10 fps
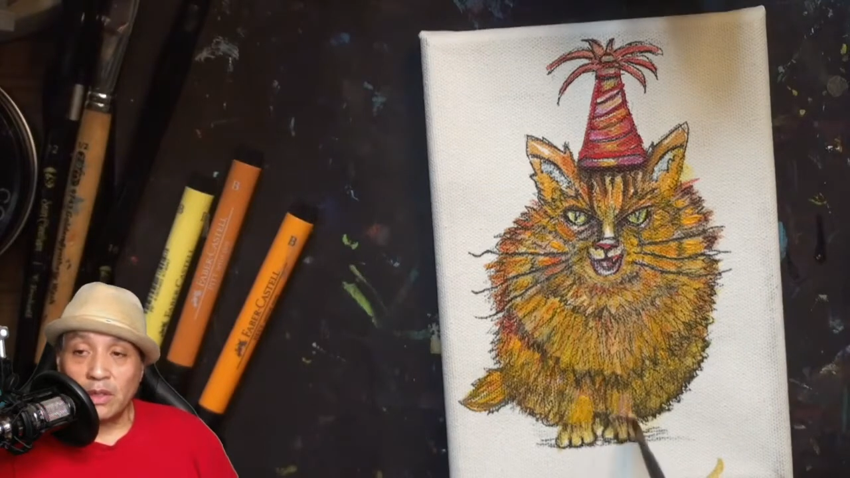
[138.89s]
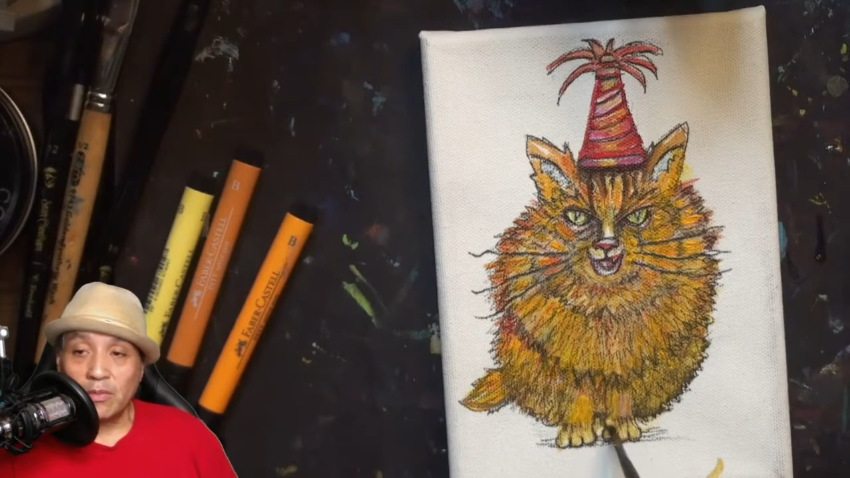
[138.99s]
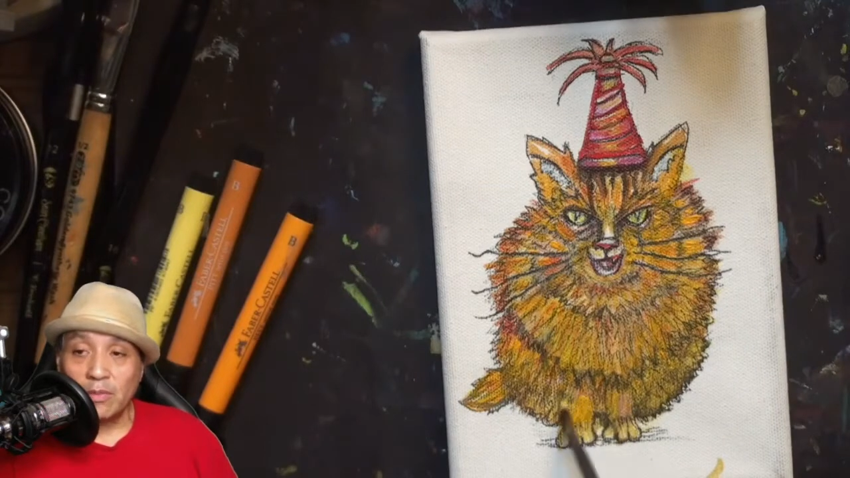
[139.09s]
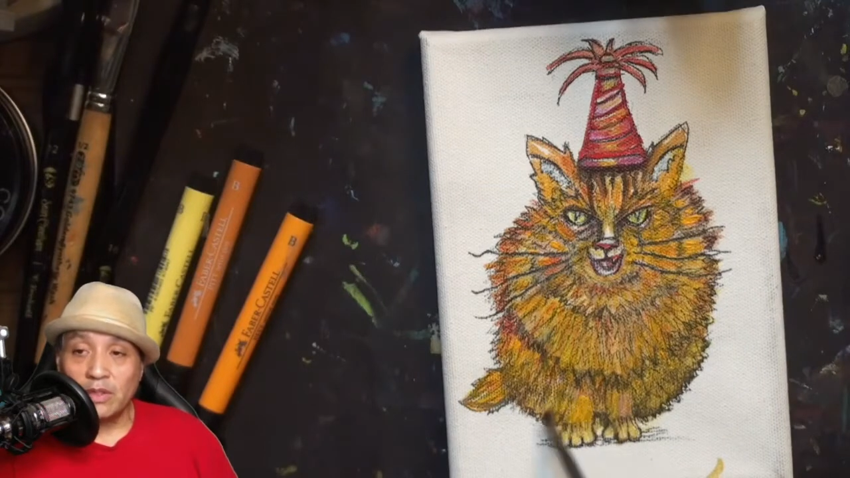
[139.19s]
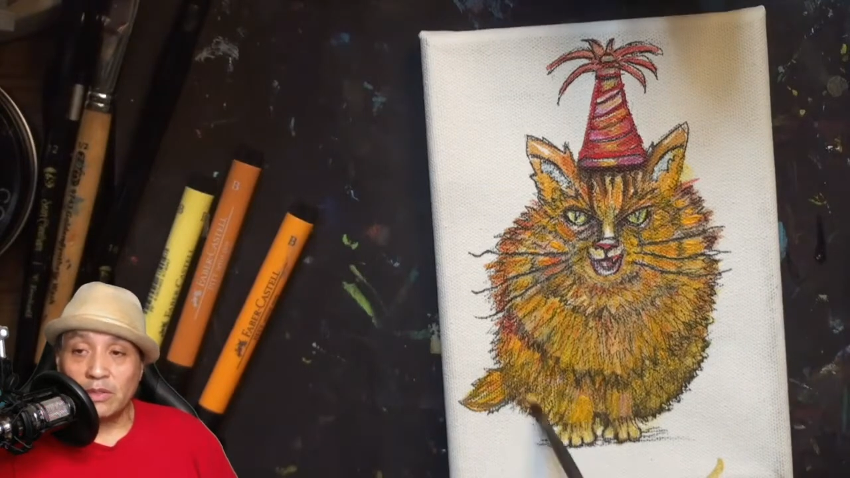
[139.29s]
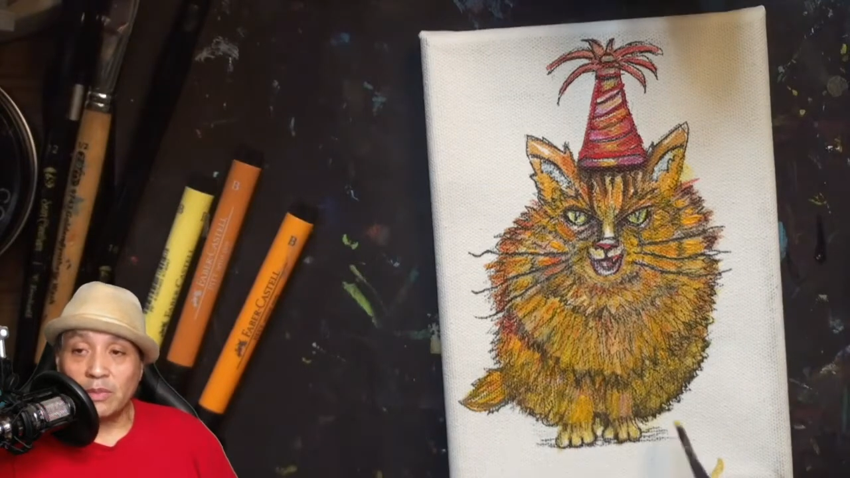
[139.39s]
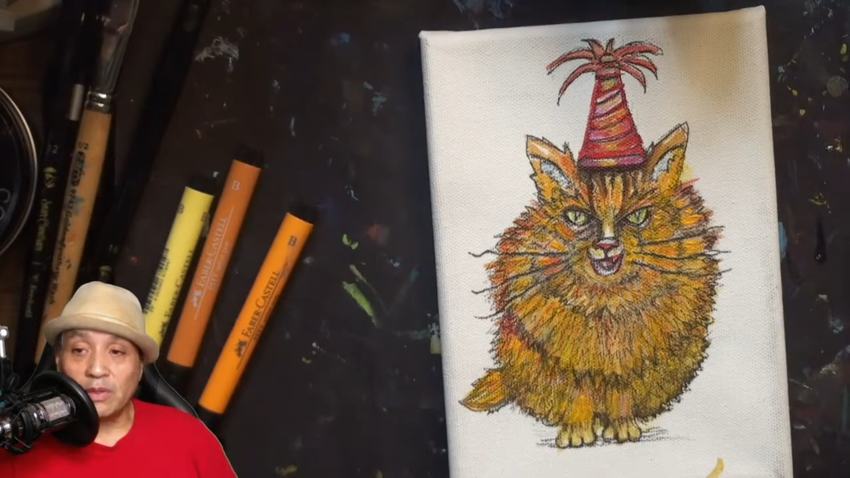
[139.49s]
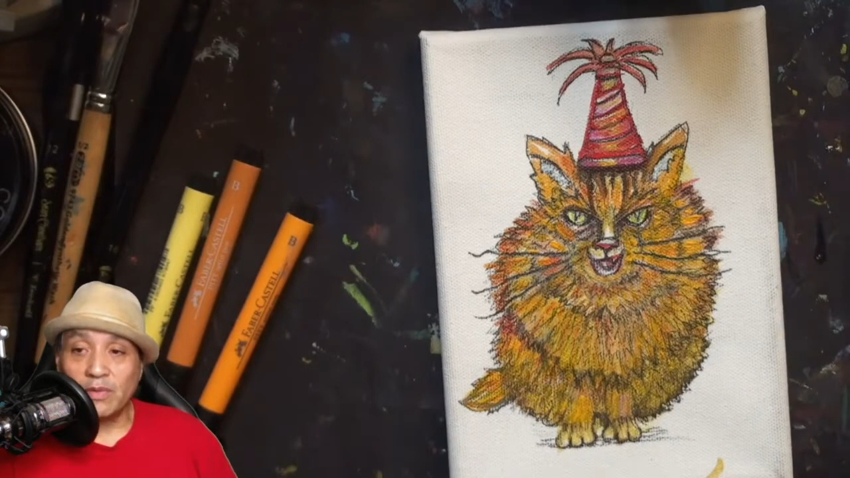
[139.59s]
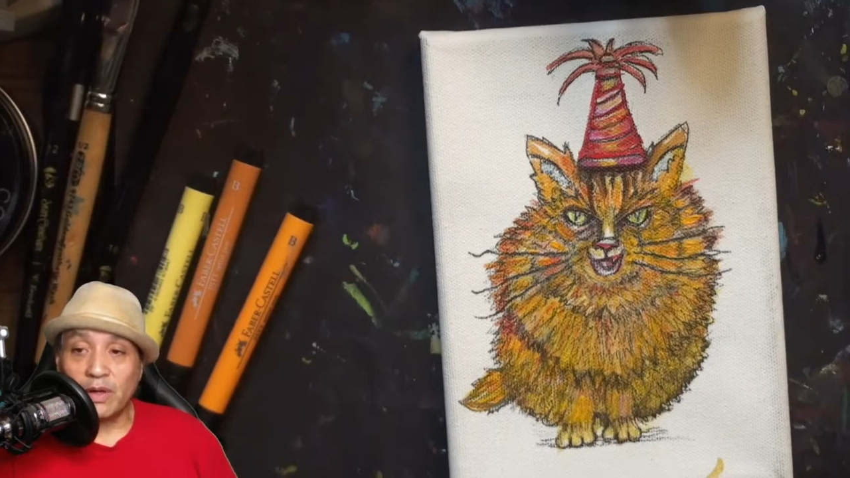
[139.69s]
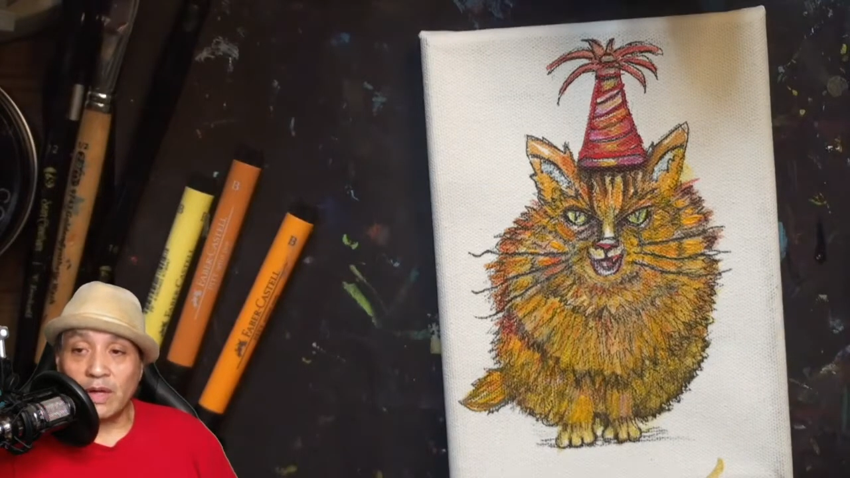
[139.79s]
commissioned
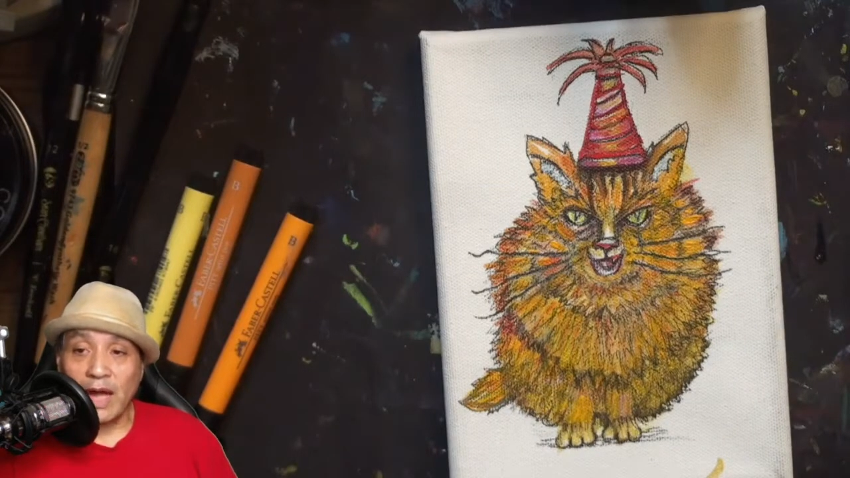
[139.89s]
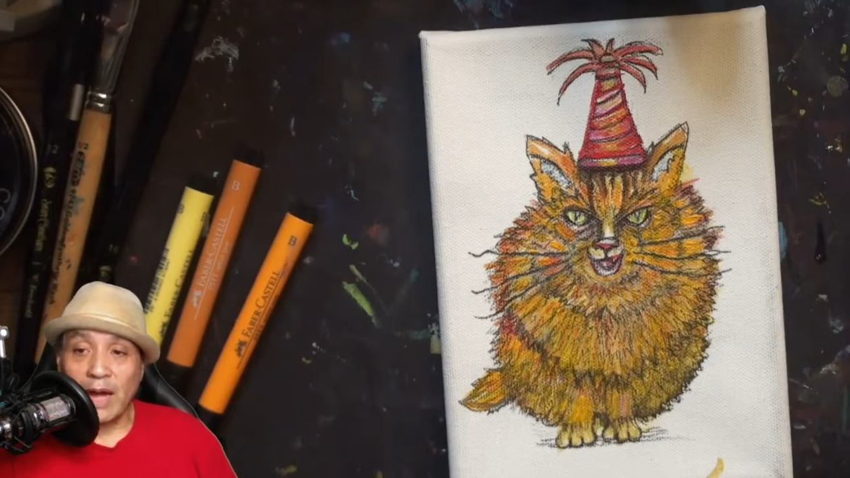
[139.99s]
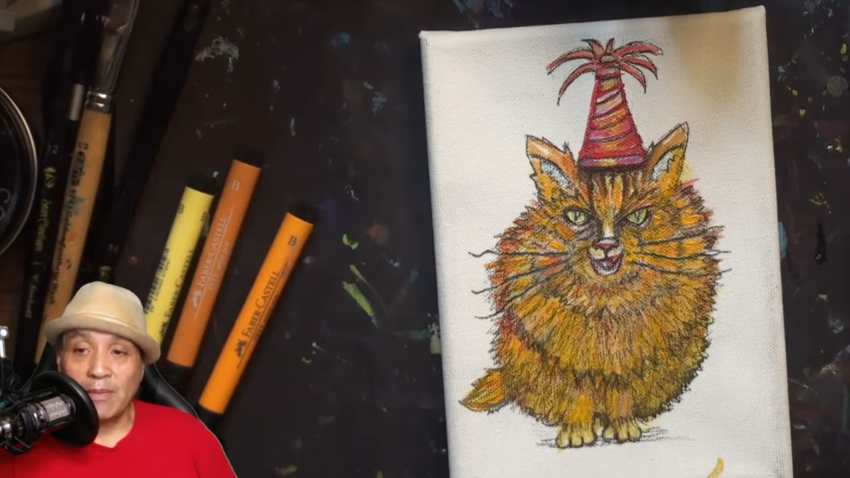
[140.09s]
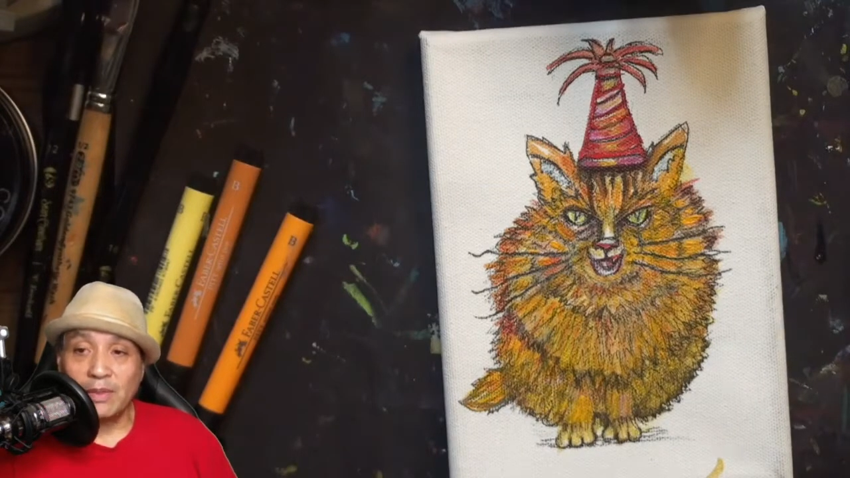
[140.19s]
me very happy